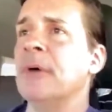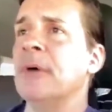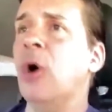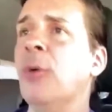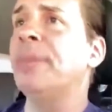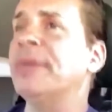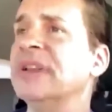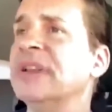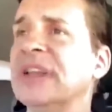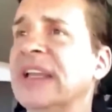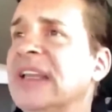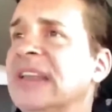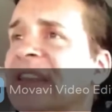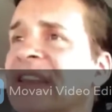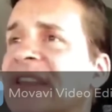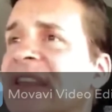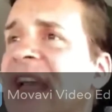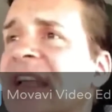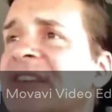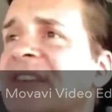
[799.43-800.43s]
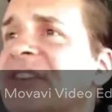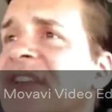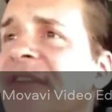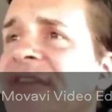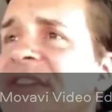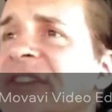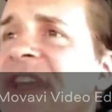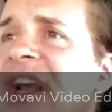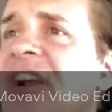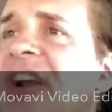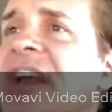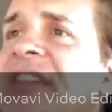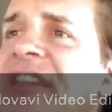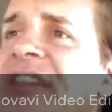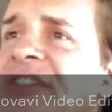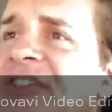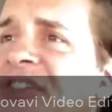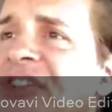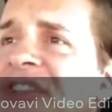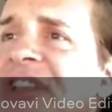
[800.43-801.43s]
openly that stuff is there, and
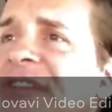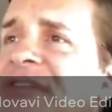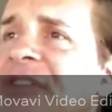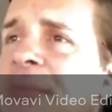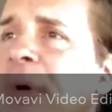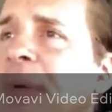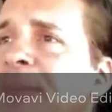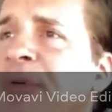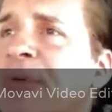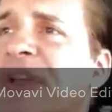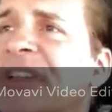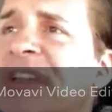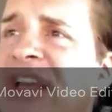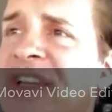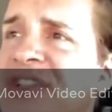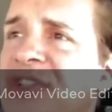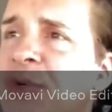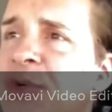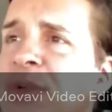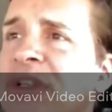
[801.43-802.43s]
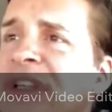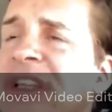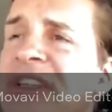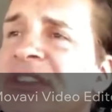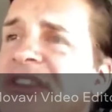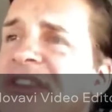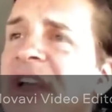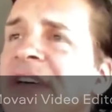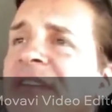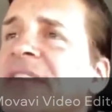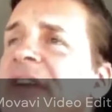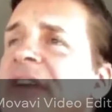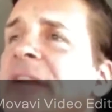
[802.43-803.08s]
this just gives them a pretext to release stuff,